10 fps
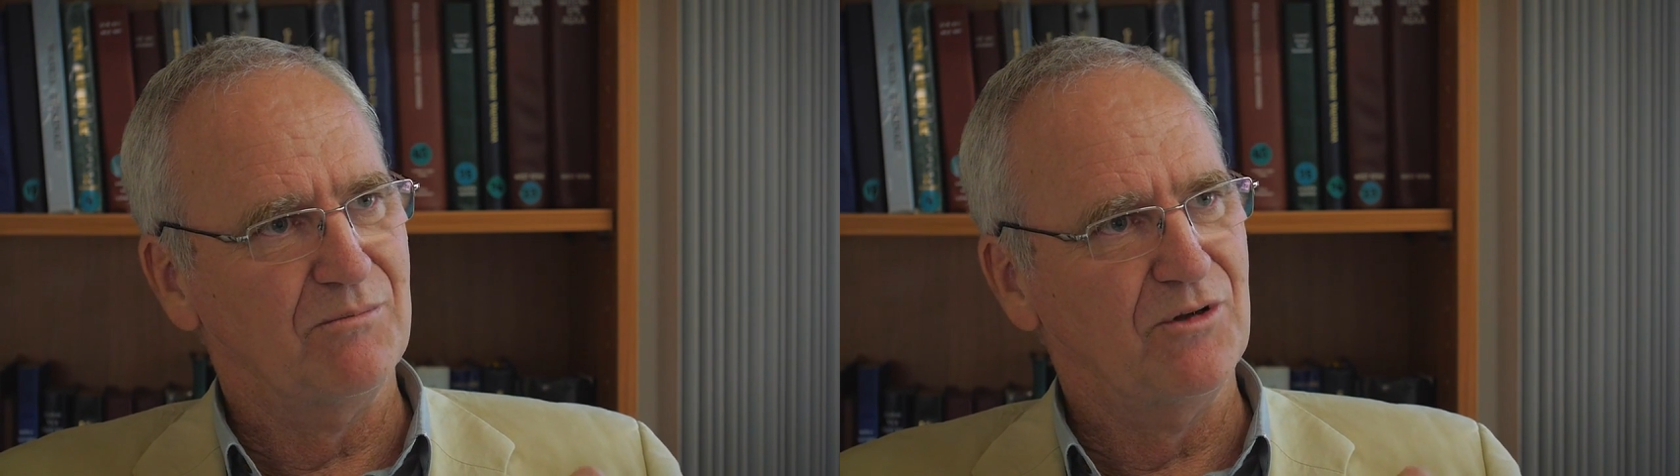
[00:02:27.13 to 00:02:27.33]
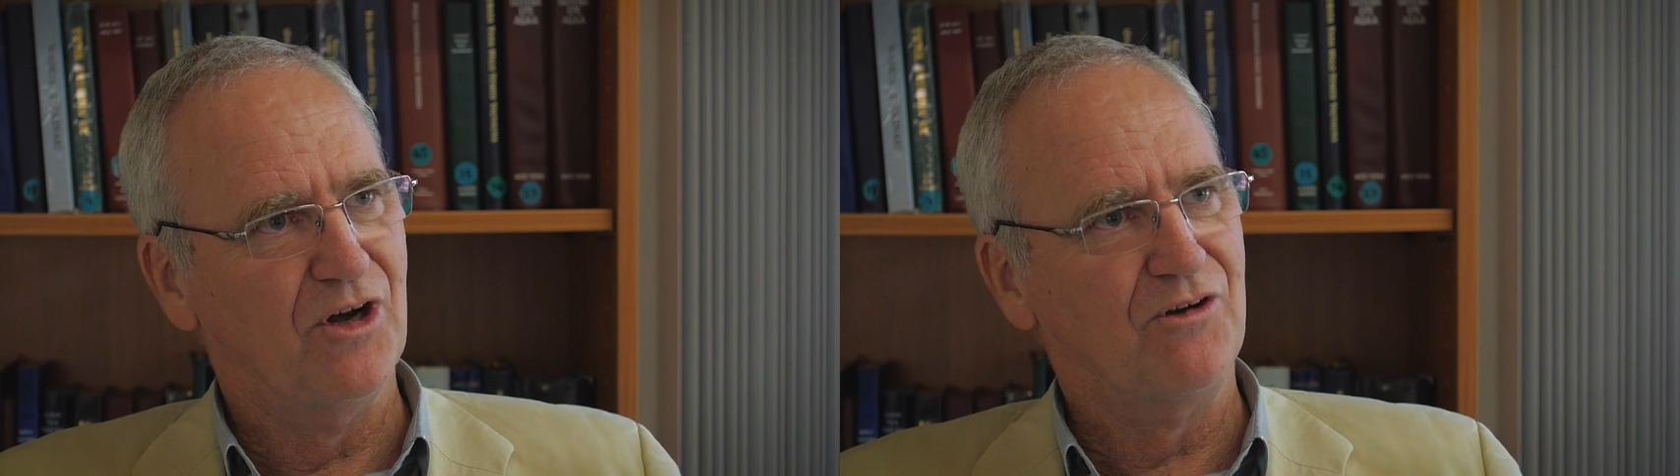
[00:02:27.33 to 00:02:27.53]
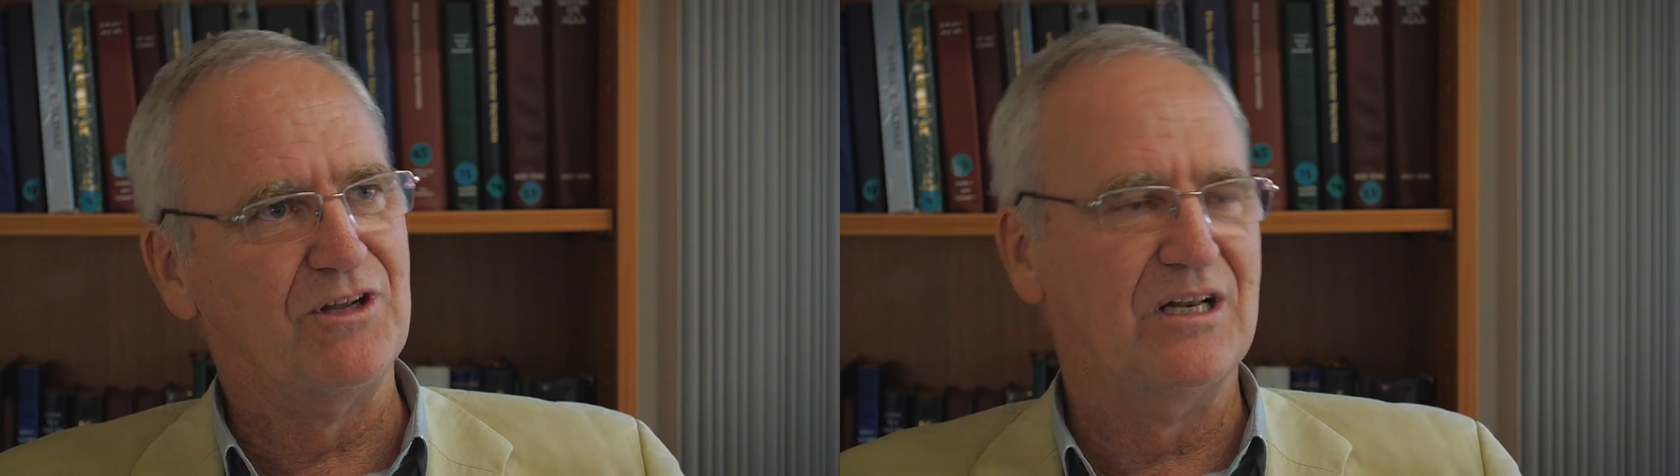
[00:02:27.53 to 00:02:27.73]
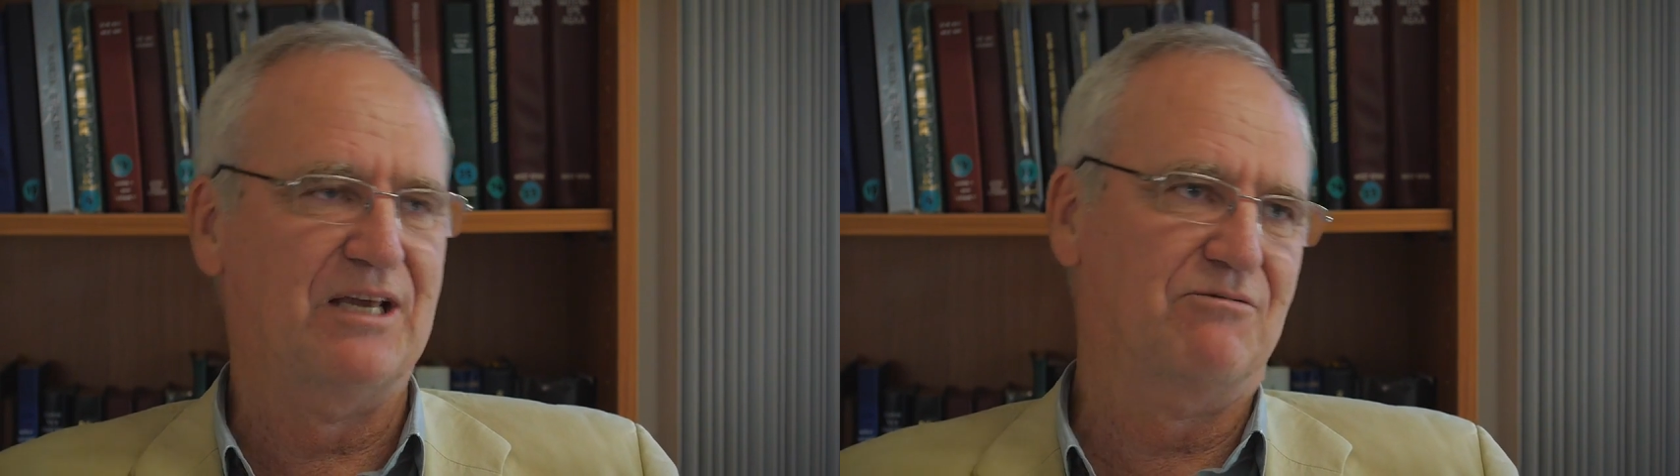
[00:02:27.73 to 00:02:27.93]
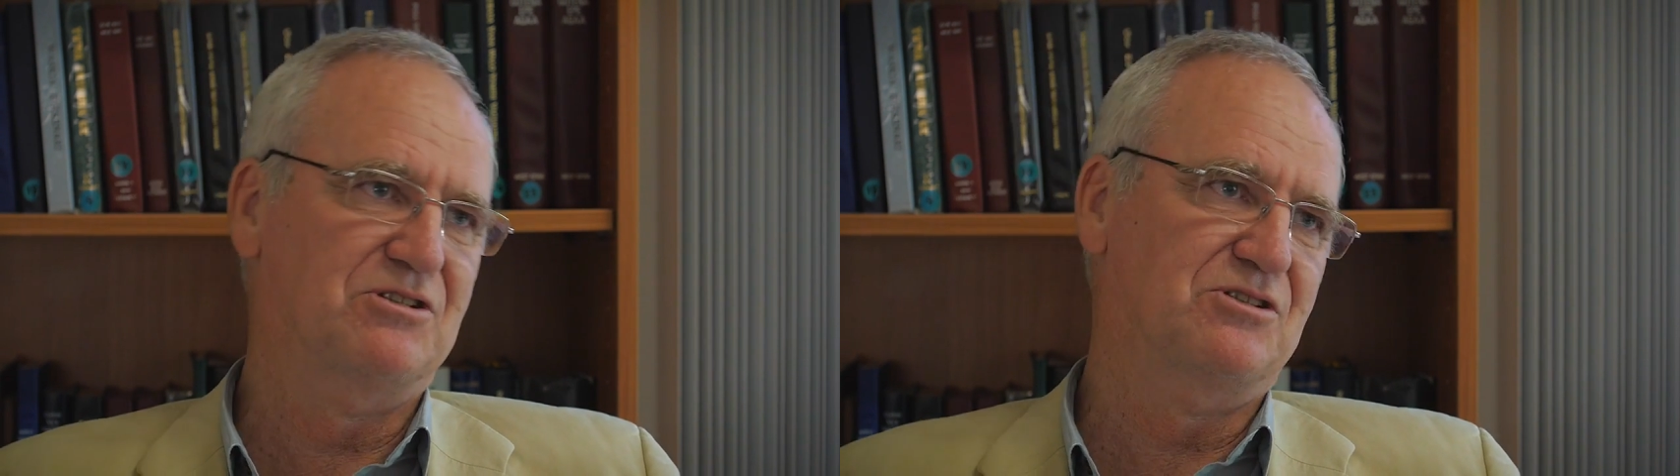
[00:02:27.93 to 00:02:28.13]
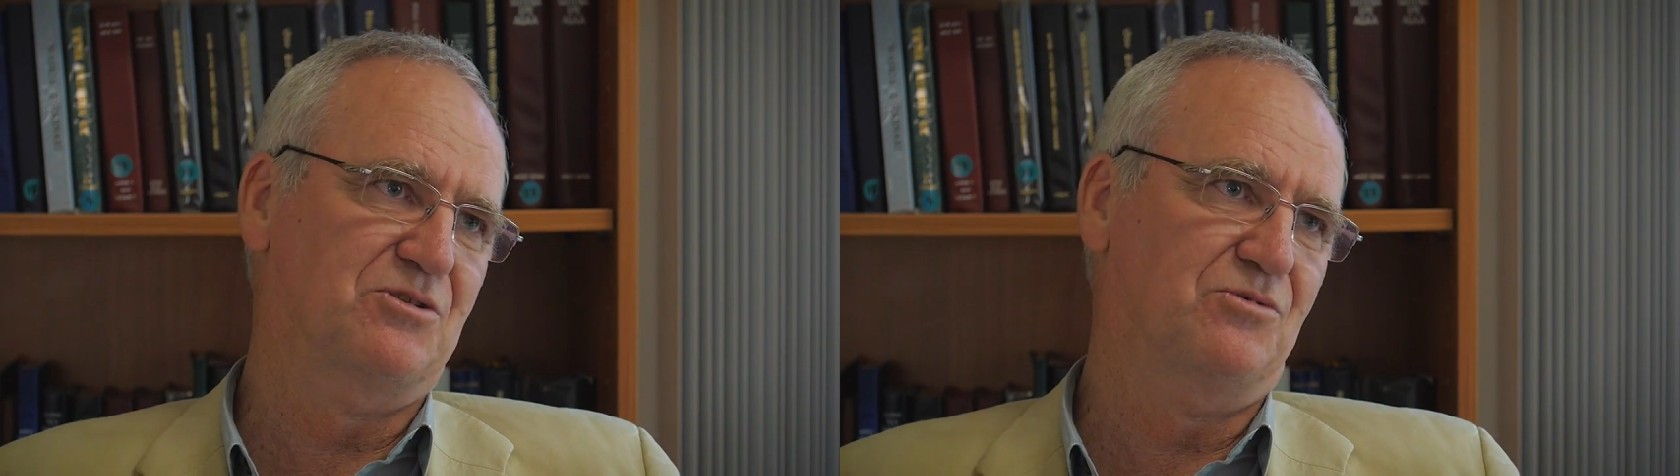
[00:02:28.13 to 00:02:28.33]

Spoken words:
the minority languages